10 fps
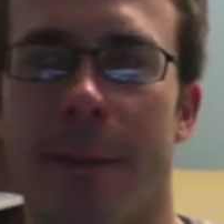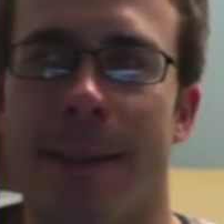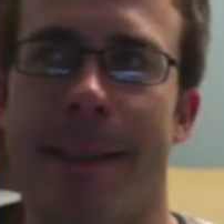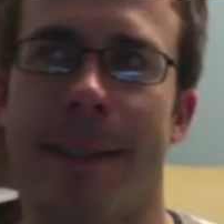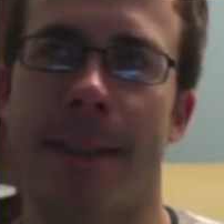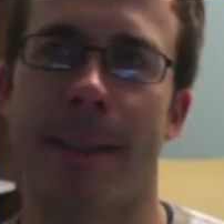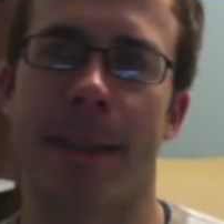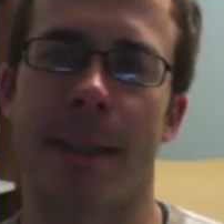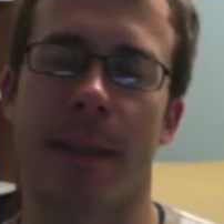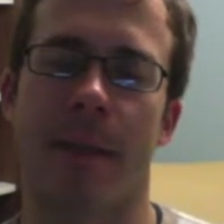to that
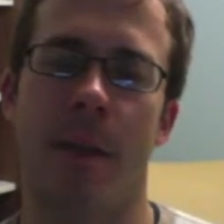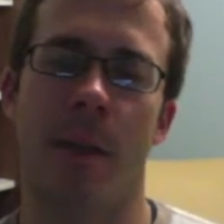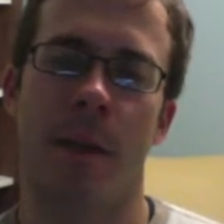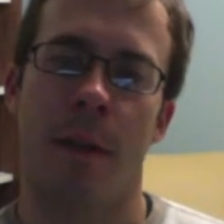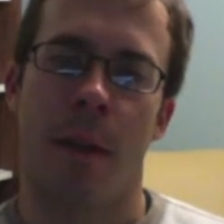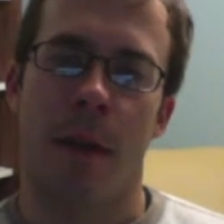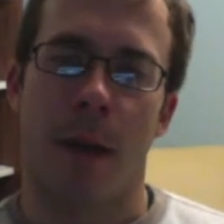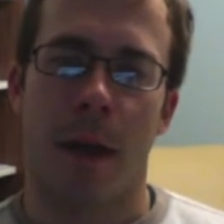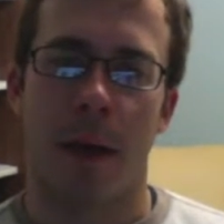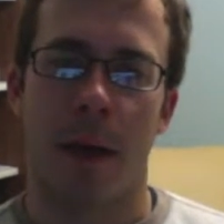flavor intensity
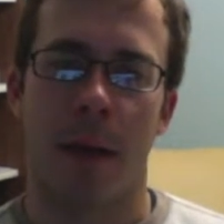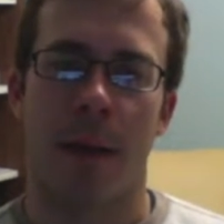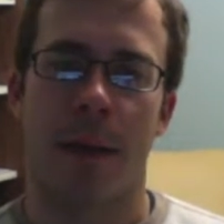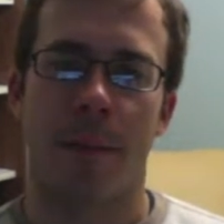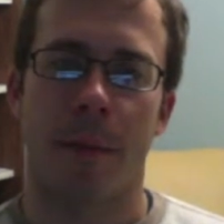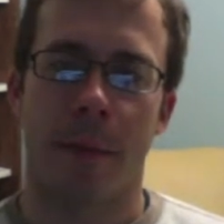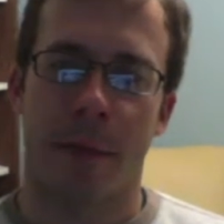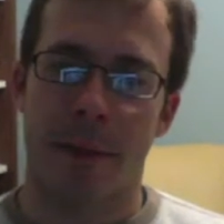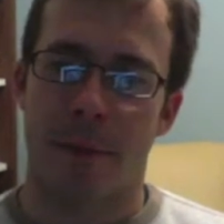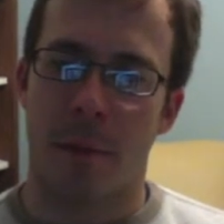level
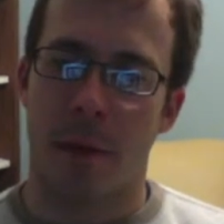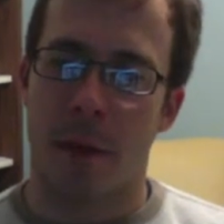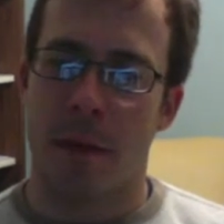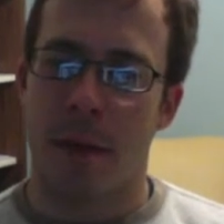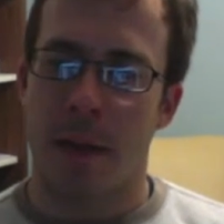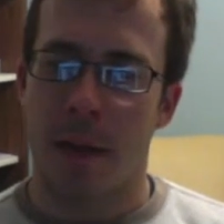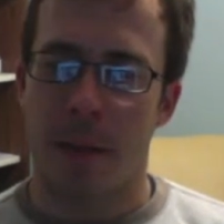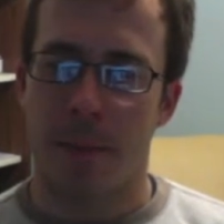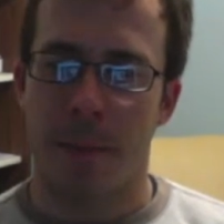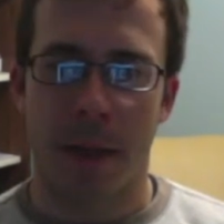that I'm
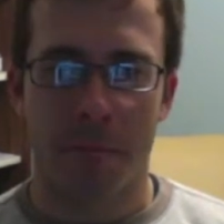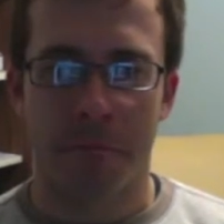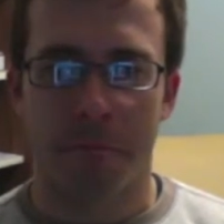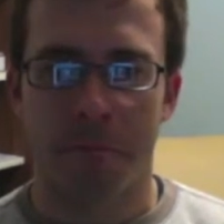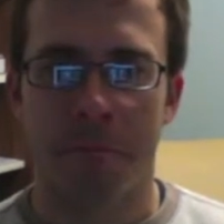looking for.